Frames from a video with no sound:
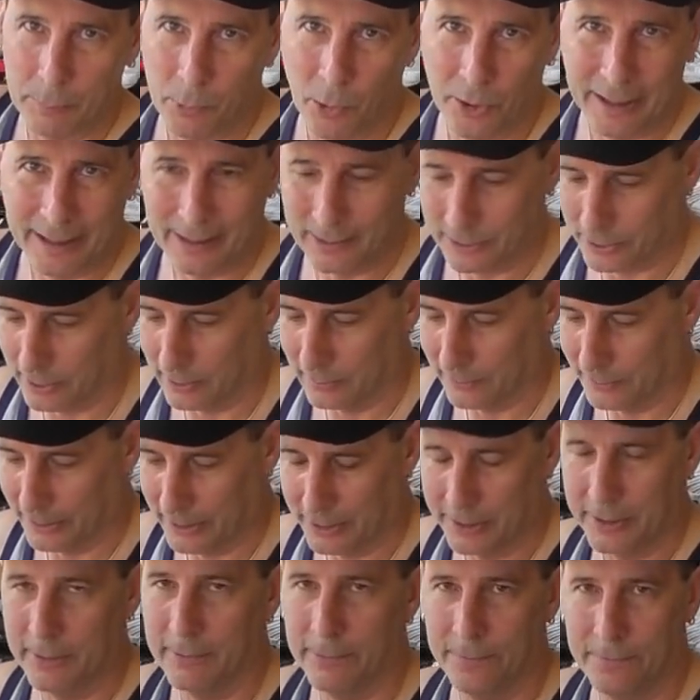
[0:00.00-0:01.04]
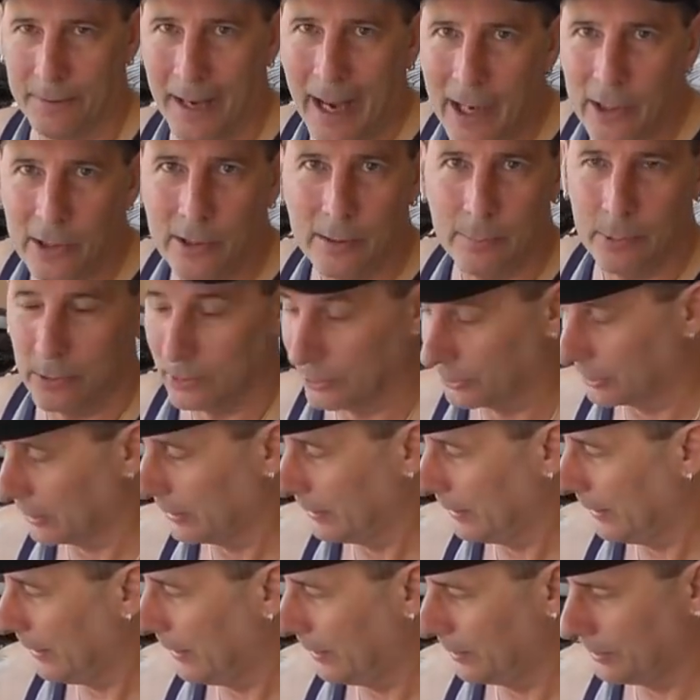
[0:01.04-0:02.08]
putting sort of your valuables in
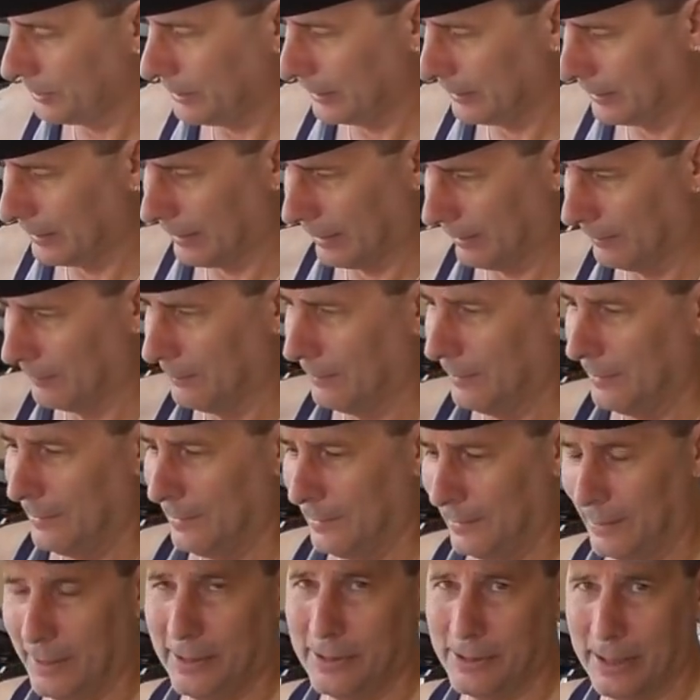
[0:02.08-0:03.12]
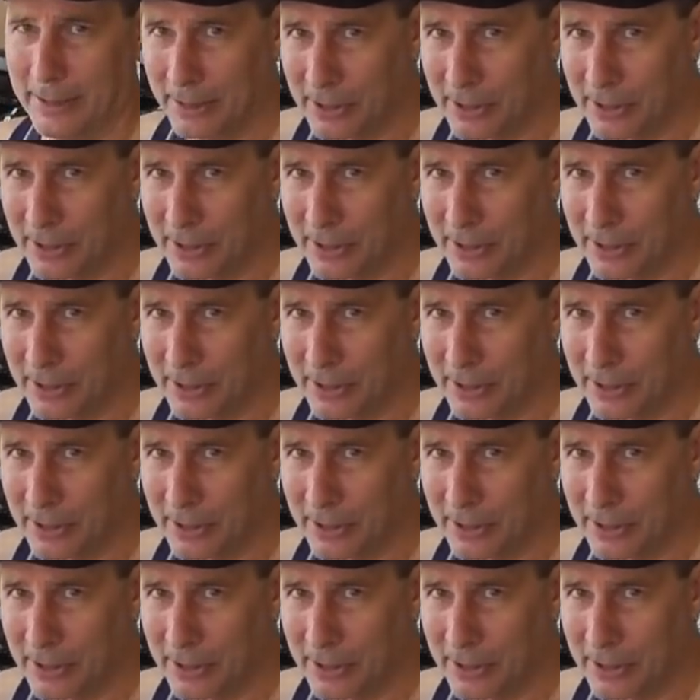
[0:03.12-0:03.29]
there. So, it is only